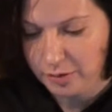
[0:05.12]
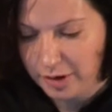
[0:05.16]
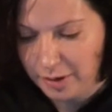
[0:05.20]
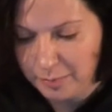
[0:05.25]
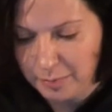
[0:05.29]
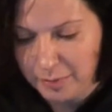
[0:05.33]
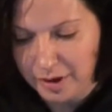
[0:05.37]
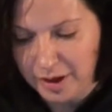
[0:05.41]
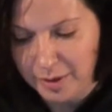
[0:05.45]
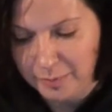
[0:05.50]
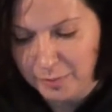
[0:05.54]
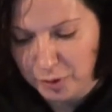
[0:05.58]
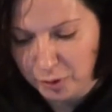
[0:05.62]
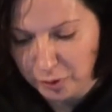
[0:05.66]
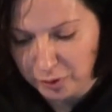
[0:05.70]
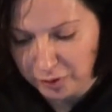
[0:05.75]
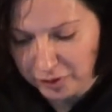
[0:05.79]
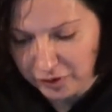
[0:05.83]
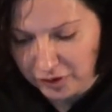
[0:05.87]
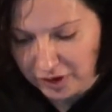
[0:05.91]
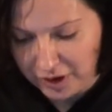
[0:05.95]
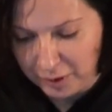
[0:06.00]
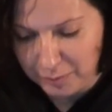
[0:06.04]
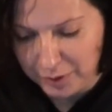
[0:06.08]
So I'm, I'm the
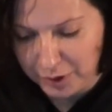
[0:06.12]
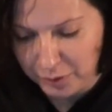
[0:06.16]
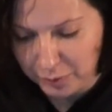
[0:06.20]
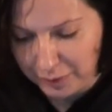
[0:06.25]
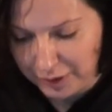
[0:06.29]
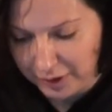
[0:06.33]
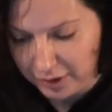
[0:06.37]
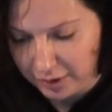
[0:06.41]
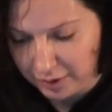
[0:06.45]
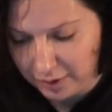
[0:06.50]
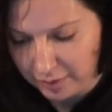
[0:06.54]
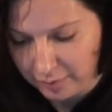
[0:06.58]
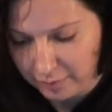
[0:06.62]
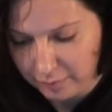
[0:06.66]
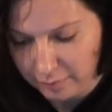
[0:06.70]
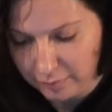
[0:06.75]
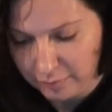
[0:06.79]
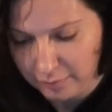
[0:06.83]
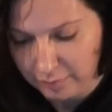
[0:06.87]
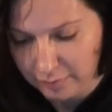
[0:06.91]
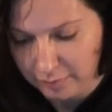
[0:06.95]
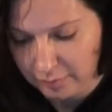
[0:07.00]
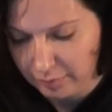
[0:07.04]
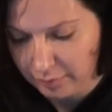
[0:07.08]
only thing between,
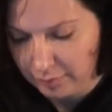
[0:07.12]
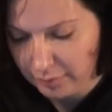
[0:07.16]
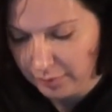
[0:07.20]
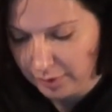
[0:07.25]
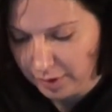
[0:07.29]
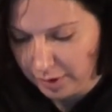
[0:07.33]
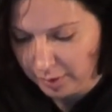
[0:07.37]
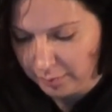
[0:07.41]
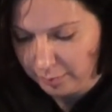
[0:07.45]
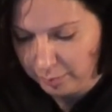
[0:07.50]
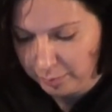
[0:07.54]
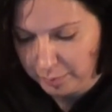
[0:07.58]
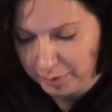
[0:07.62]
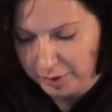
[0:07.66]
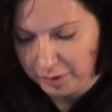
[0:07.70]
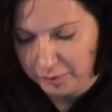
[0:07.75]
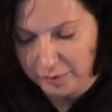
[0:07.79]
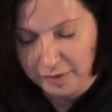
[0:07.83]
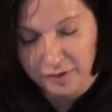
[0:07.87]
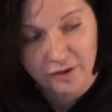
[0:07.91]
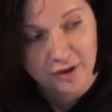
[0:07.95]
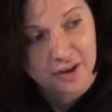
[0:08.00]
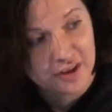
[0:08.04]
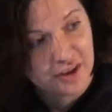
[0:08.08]

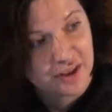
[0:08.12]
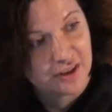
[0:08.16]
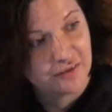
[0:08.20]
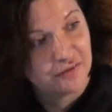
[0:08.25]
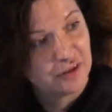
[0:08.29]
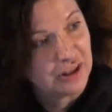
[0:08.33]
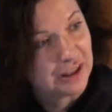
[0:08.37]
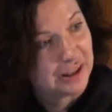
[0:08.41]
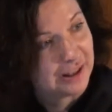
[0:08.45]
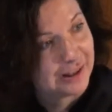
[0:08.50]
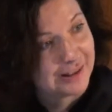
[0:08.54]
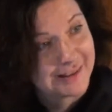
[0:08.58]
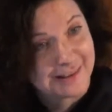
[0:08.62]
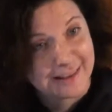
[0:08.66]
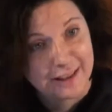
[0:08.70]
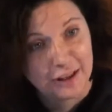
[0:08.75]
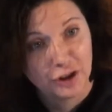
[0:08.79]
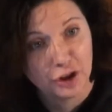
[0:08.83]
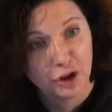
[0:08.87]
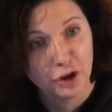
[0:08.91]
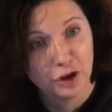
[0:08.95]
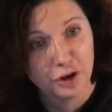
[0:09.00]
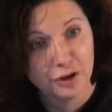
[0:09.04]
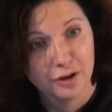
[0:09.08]
between this evening and
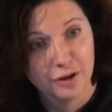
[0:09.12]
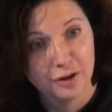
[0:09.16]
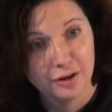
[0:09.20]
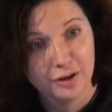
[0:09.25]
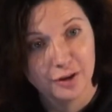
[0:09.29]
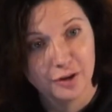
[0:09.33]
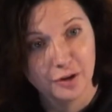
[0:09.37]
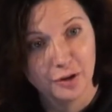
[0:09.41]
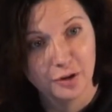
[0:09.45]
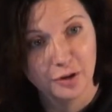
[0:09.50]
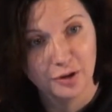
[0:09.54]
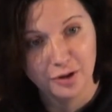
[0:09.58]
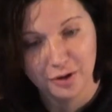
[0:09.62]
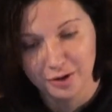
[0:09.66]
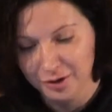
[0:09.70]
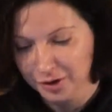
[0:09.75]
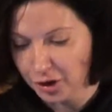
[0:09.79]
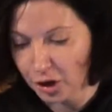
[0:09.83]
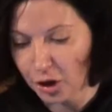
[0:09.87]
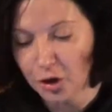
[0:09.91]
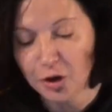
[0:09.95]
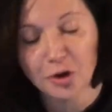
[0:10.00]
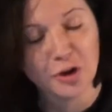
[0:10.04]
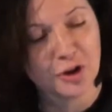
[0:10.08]
dinner? Or
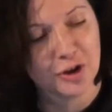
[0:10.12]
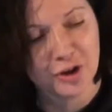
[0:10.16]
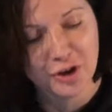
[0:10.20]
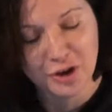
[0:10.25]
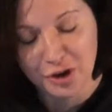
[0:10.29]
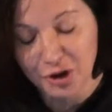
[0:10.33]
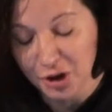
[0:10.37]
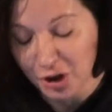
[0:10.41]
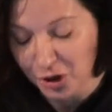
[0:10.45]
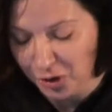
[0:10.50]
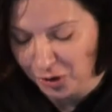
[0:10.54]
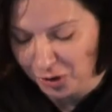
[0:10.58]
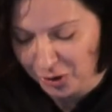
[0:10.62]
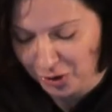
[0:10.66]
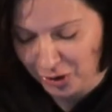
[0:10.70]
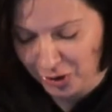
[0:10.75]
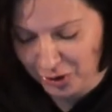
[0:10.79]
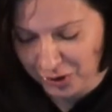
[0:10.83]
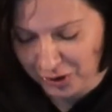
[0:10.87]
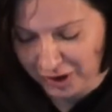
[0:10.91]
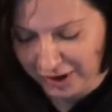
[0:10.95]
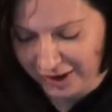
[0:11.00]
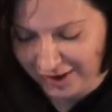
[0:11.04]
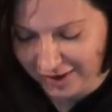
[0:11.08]
no? No,
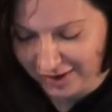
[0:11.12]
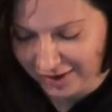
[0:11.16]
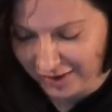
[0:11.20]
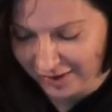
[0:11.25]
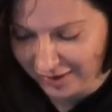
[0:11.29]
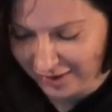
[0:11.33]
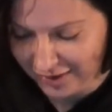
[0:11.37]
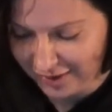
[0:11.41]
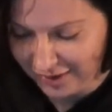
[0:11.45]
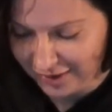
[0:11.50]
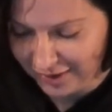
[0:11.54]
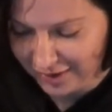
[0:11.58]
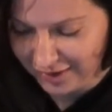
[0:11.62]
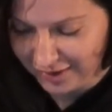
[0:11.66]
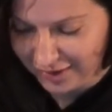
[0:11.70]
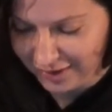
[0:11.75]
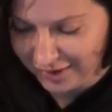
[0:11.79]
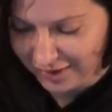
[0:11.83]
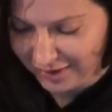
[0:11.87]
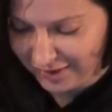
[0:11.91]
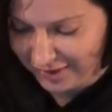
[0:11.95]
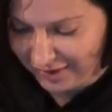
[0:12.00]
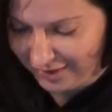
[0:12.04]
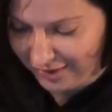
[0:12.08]
okay.
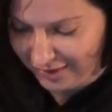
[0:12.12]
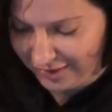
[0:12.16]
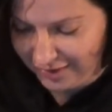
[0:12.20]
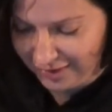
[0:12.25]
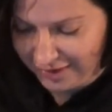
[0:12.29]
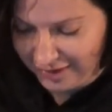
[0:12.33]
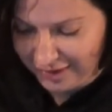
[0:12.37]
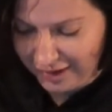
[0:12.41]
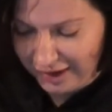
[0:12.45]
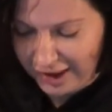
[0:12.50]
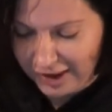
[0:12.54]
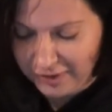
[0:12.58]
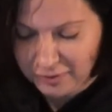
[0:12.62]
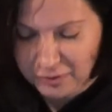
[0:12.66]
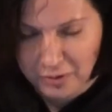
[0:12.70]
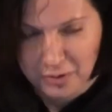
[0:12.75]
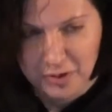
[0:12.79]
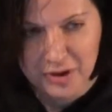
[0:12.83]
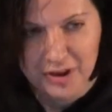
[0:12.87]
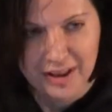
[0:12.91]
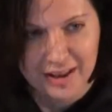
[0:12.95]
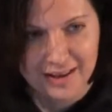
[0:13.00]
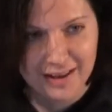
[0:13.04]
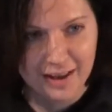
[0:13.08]
I have
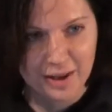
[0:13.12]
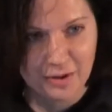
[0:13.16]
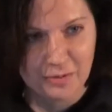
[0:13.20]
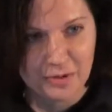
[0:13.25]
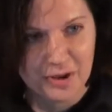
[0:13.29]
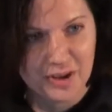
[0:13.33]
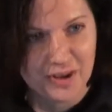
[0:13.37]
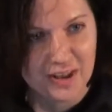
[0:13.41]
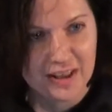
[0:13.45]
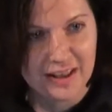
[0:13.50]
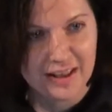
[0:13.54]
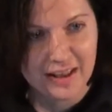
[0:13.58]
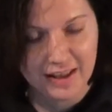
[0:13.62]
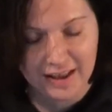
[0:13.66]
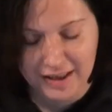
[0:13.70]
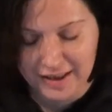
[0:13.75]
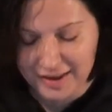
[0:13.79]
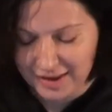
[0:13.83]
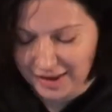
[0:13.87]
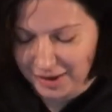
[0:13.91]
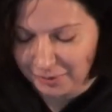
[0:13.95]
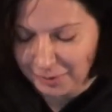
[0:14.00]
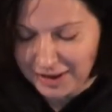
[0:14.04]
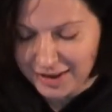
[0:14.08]
to say that I was
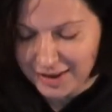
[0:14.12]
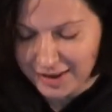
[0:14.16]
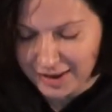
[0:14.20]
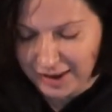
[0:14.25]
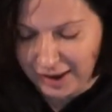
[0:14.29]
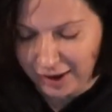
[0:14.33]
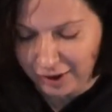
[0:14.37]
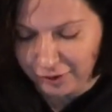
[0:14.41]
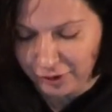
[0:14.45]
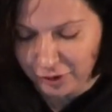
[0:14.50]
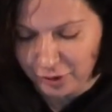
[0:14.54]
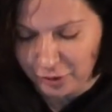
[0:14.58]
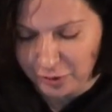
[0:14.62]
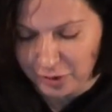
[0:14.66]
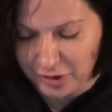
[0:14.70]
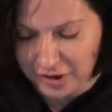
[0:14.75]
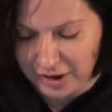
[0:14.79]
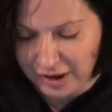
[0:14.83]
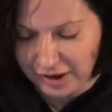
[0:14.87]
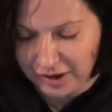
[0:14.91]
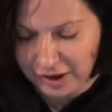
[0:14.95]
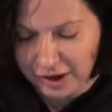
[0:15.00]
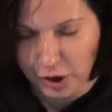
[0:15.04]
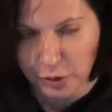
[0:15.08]
thinking it's quite scary to
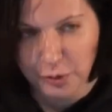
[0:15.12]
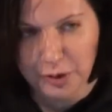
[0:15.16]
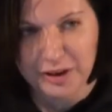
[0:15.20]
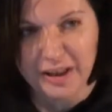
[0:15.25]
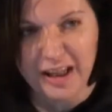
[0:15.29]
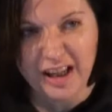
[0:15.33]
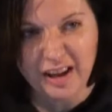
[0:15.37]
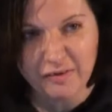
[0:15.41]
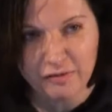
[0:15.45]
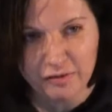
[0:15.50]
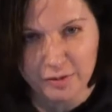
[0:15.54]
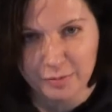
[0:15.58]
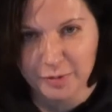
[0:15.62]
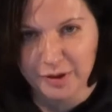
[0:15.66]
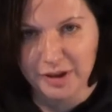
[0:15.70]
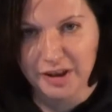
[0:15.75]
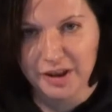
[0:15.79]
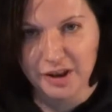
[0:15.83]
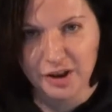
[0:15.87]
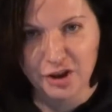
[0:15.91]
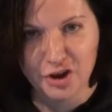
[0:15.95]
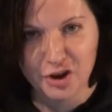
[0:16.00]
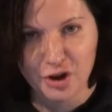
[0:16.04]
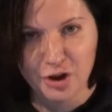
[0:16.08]
stand here when
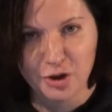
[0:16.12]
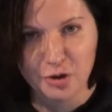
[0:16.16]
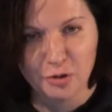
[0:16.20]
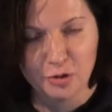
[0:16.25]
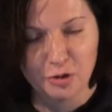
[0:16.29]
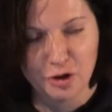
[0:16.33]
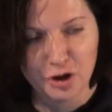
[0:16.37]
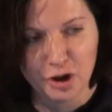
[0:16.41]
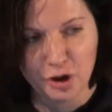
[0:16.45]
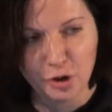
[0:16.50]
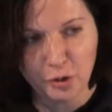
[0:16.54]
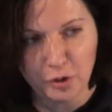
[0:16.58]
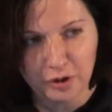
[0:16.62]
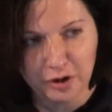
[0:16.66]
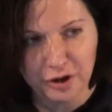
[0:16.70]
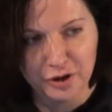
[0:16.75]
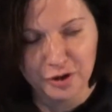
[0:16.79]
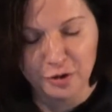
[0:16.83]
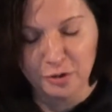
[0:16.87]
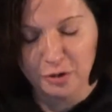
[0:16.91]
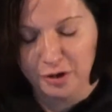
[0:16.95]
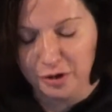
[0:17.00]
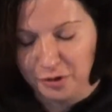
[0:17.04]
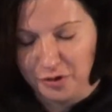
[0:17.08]
everybody here is a Jewish
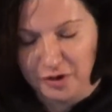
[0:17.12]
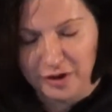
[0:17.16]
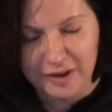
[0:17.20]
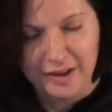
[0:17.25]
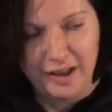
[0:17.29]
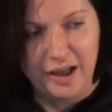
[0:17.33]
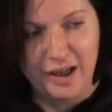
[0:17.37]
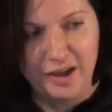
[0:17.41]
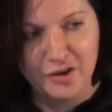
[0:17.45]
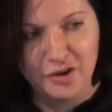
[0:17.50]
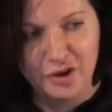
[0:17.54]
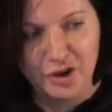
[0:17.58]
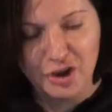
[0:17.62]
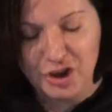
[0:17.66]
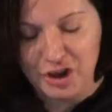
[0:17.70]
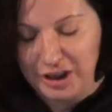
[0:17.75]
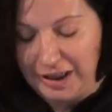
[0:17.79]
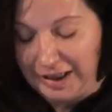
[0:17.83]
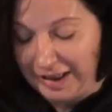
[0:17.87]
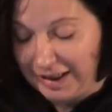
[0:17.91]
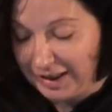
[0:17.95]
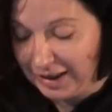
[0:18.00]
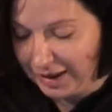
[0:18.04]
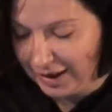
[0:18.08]
lawyer and you are on the other
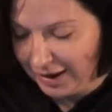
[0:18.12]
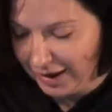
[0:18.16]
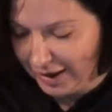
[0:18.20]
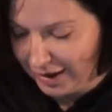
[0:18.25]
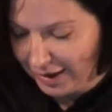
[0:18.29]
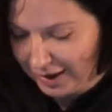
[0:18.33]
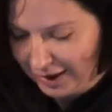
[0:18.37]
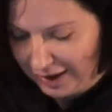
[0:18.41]
side.